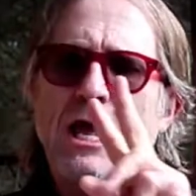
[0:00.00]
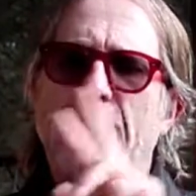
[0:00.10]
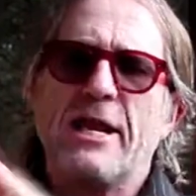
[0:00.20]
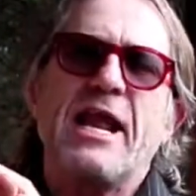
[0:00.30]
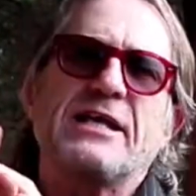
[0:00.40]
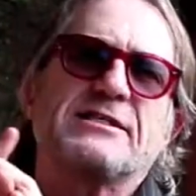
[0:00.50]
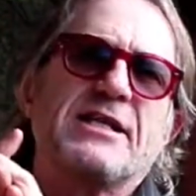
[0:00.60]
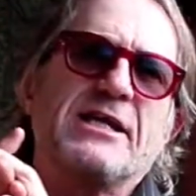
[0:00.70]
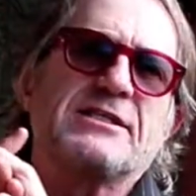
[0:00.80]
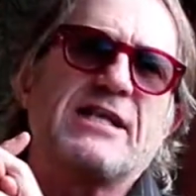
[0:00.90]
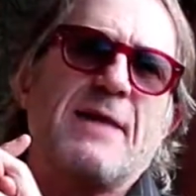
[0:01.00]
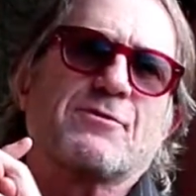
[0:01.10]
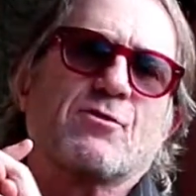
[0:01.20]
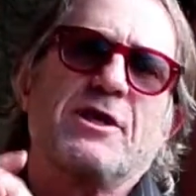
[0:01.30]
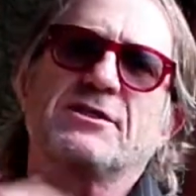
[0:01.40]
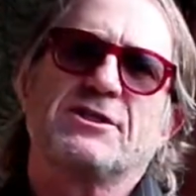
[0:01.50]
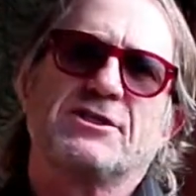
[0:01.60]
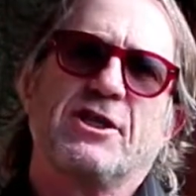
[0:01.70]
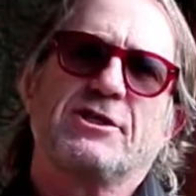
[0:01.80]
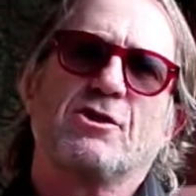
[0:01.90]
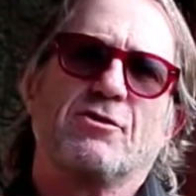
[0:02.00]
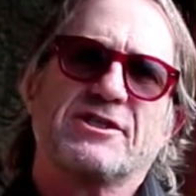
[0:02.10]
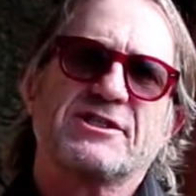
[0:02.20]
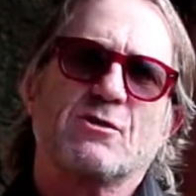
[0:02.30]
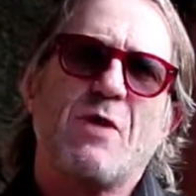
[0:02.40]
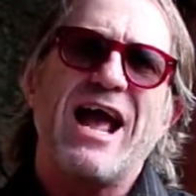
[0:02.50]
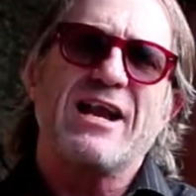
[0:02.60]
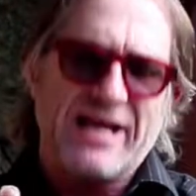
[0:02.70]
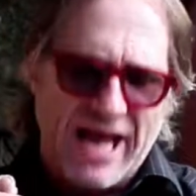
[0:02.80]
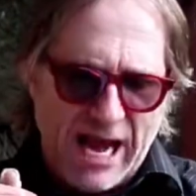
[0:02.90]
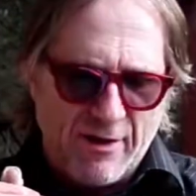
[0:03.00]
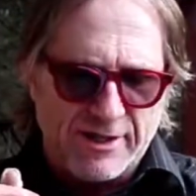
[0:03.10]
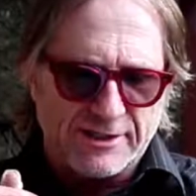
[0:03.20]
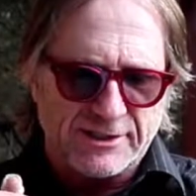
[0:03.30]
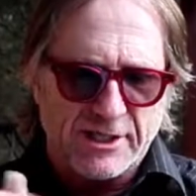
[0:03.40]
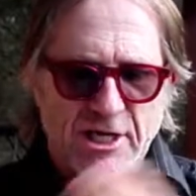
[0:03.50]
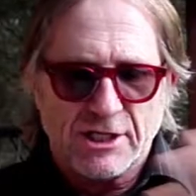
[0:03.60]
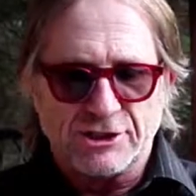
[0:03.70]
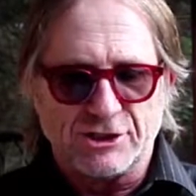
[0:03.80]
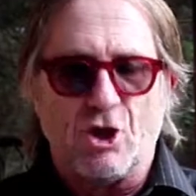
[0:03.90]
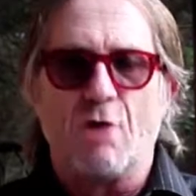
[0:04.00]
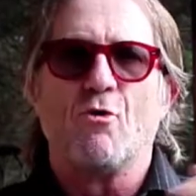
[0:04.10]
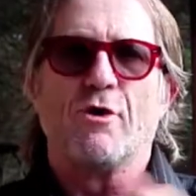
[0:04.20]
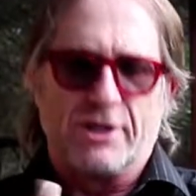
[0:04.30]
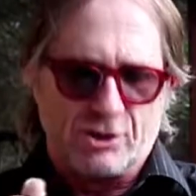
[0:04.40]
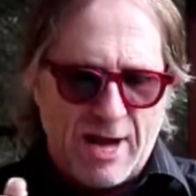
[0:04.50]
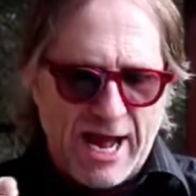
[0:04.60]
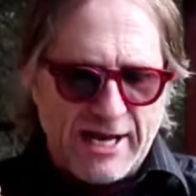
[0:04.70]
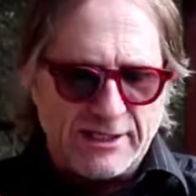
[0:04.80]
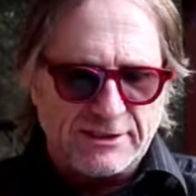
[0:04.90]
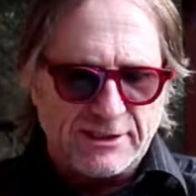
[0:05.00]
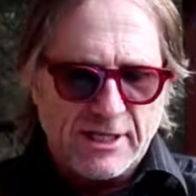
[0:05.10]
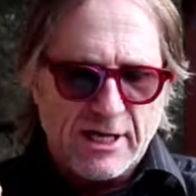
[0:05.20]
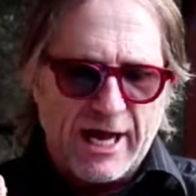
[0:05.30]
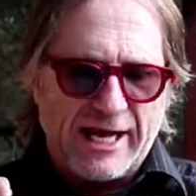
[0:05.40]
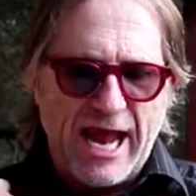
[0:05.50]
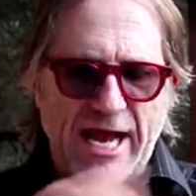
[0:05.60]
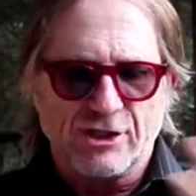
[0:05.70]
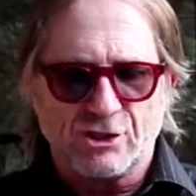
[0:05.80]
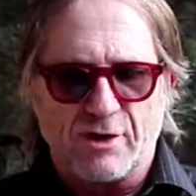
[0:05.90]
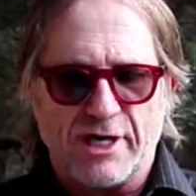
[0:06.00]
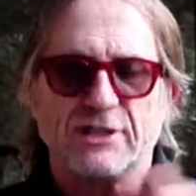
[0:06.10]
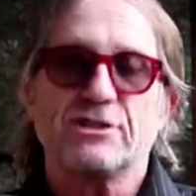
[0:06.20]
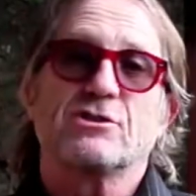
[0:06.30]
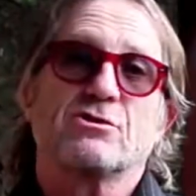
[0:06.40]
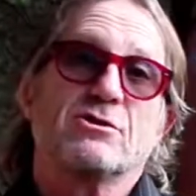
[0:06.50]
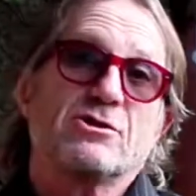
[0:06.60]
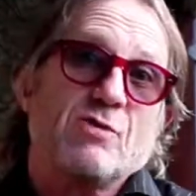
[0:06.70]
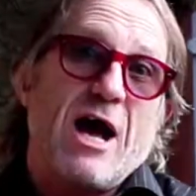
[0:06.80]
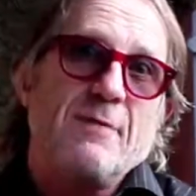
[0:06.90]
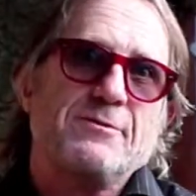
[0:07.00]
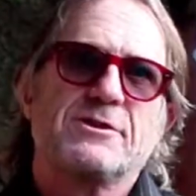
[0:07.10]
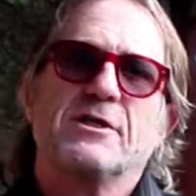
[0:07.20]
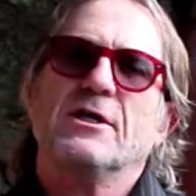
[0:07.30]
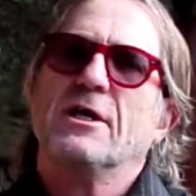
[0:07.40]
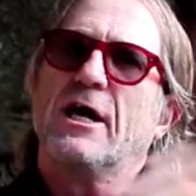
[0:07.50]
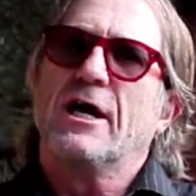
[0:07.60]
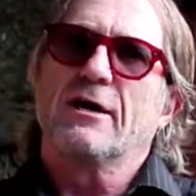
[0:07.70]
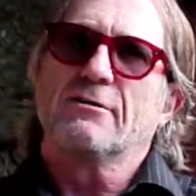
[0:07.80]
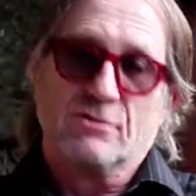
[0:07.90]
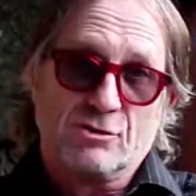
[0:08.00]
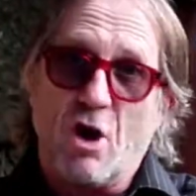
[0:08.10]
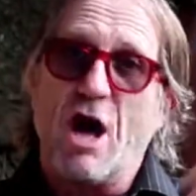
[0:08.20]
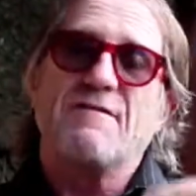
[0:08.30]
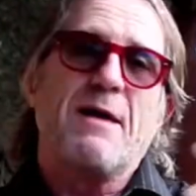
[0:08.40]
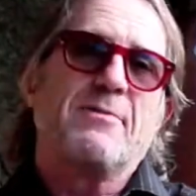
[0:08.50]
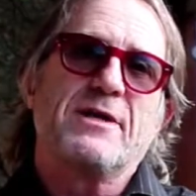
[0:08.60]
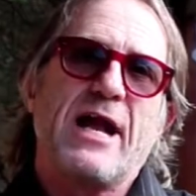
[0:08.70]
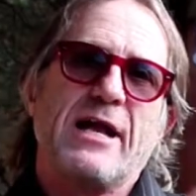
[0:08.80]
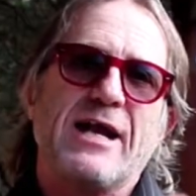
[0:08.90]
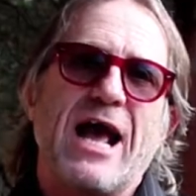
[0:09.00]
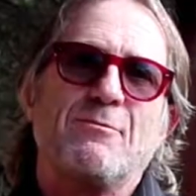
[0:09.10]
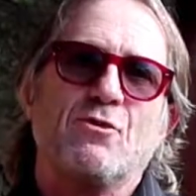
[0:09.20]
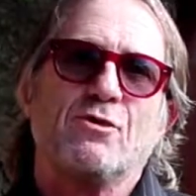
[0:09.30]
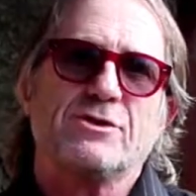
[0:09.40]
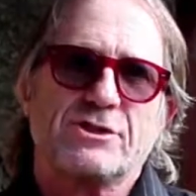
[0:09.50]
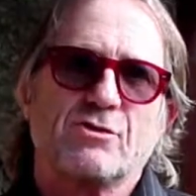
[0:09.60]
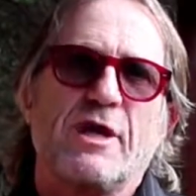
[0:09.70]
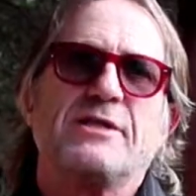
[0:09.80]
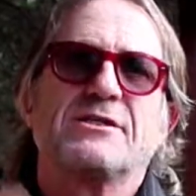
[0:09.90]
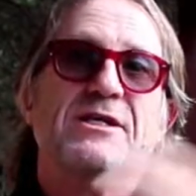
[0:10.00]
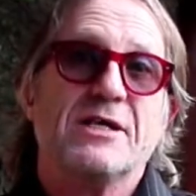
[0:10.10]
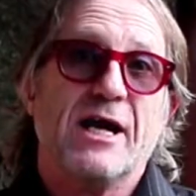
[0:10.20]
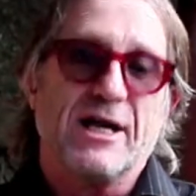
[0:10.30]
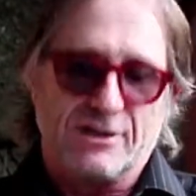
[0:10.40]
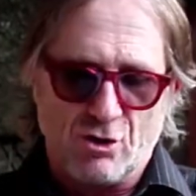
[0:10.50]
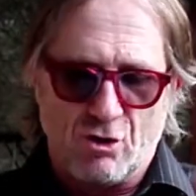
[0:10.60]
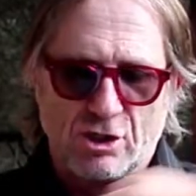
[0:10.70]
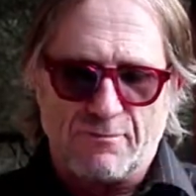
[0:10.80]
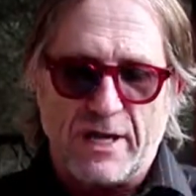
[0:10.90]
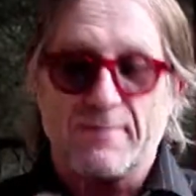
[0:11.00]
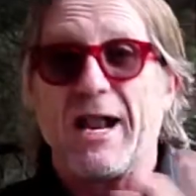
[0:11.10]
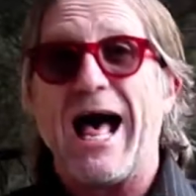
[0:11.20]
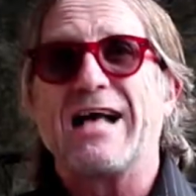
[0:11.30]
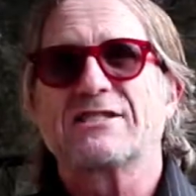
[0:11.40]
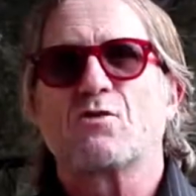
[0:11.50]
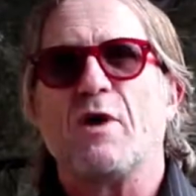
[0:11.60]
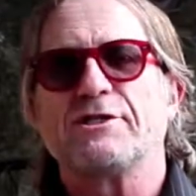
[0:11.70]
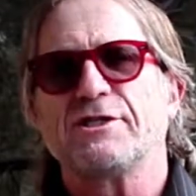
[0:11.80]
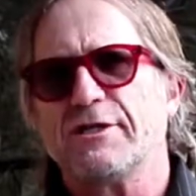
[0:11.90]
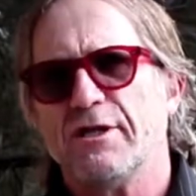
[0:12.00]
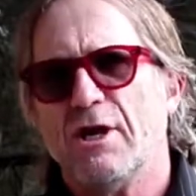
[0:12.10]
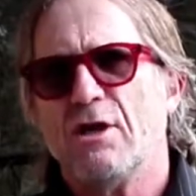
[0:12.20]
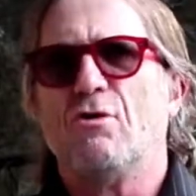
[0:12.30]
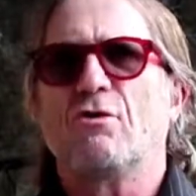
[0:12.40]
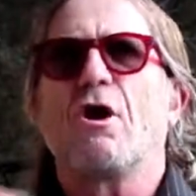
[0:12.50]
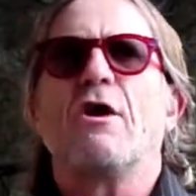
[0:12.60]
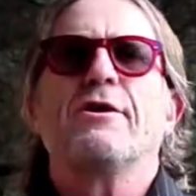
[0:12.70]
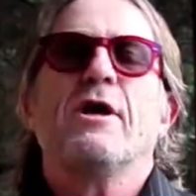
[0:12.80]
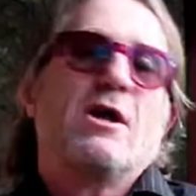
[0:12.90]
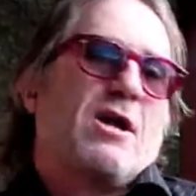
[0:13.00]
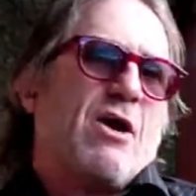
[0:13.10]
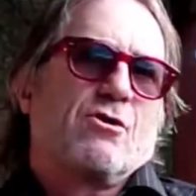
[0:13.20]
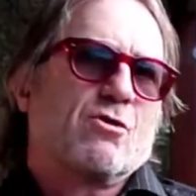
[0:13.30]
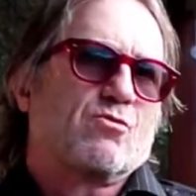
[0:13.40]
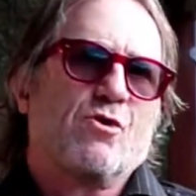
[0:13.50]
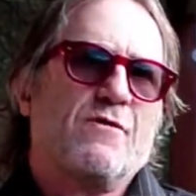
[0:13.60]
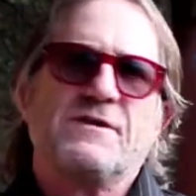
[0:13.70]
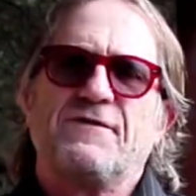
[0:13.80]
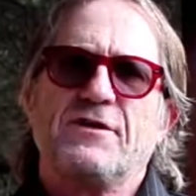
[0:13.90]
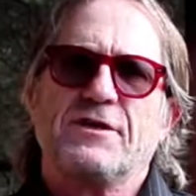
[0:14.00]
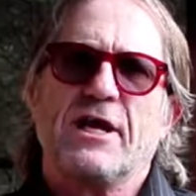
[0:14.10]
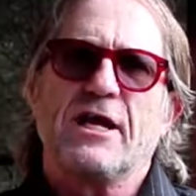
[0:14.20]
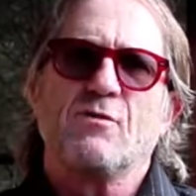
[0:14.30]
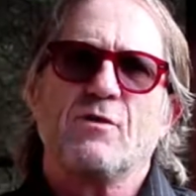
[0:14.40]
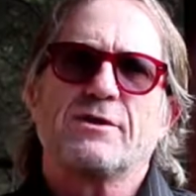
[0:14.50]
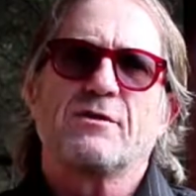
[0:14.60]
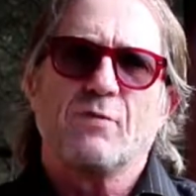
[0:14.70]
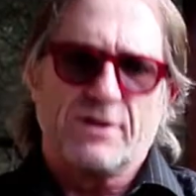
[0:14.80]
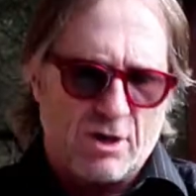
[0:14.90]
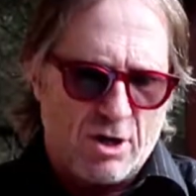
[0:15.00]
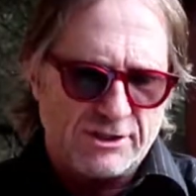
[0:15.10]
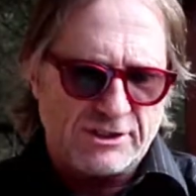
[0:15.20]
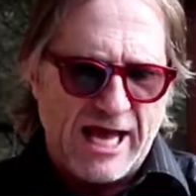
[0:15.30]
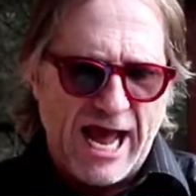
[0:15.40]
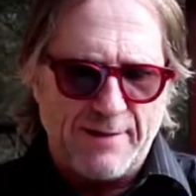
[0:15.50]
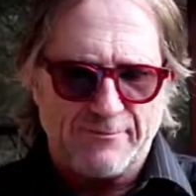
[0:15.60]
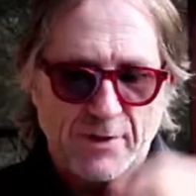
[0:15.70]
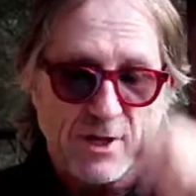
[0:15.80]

The next thing, step 3, is to search all the surrounding areas. Stormwater drains, again, trees, shrubs, drive up and down neighbourhood streets, talk to people, ask questions, look on local roofs if you're dealing with a lost cat.